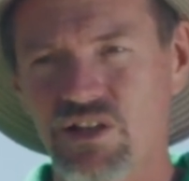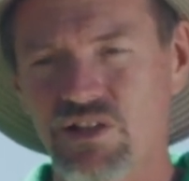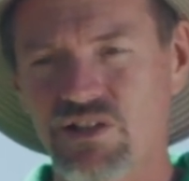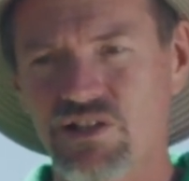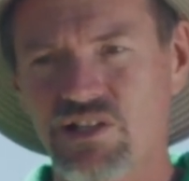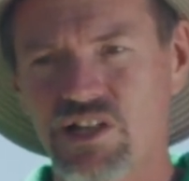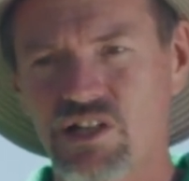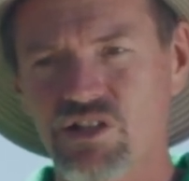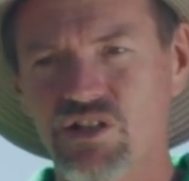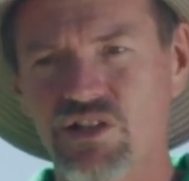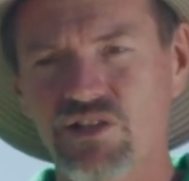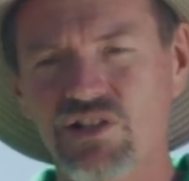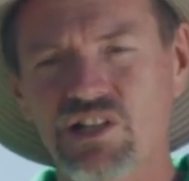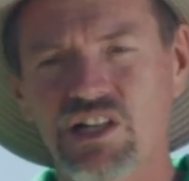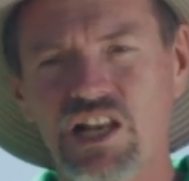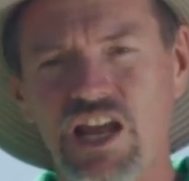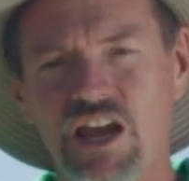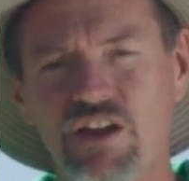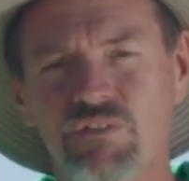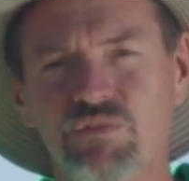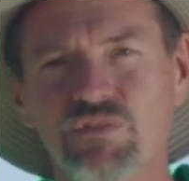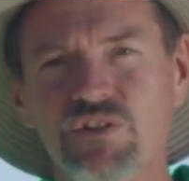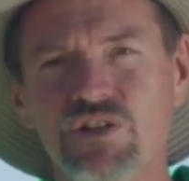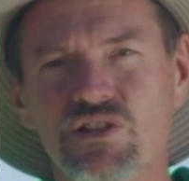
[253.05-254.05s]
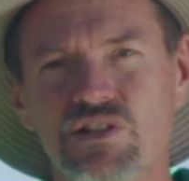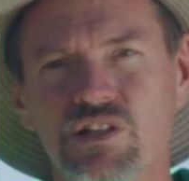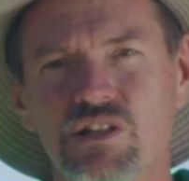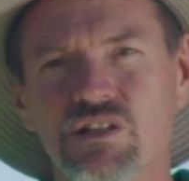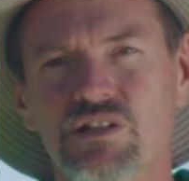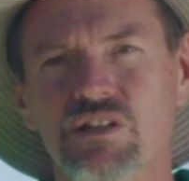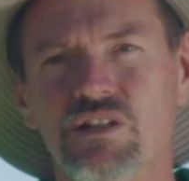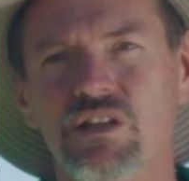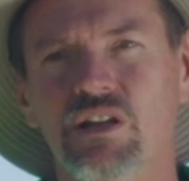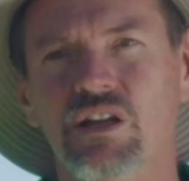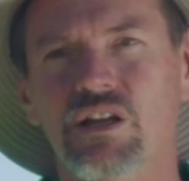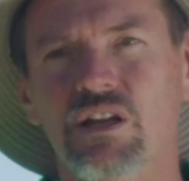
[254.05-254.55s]
such as
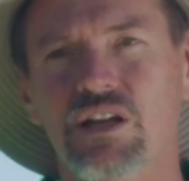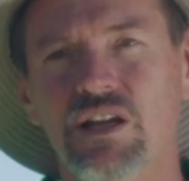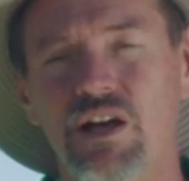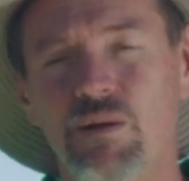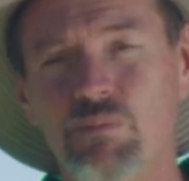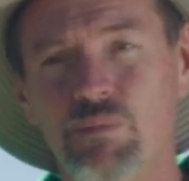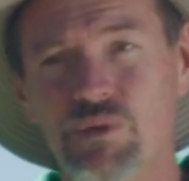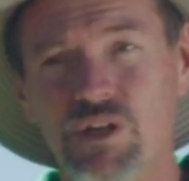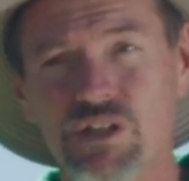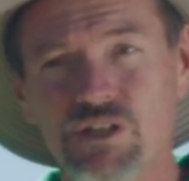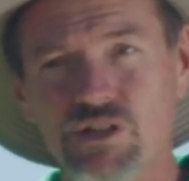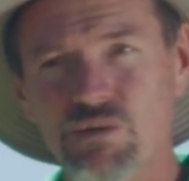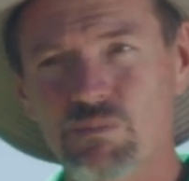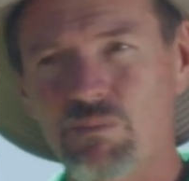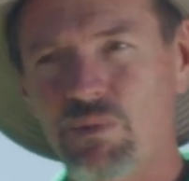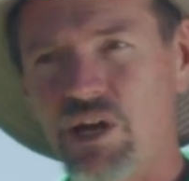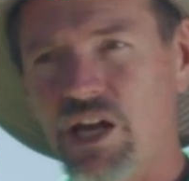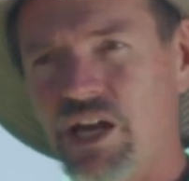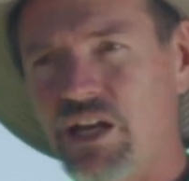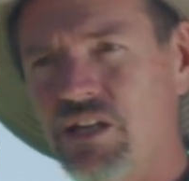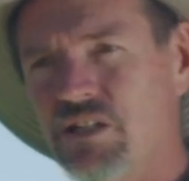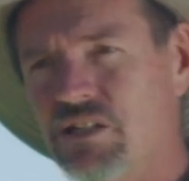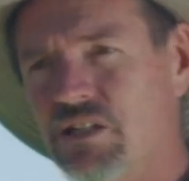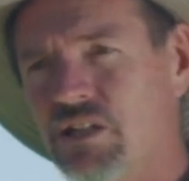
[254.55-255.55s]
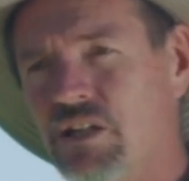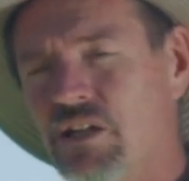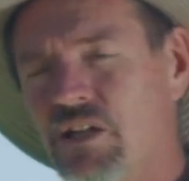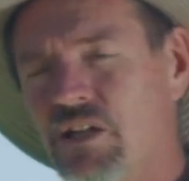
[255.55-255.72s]
glyphosate come into mind,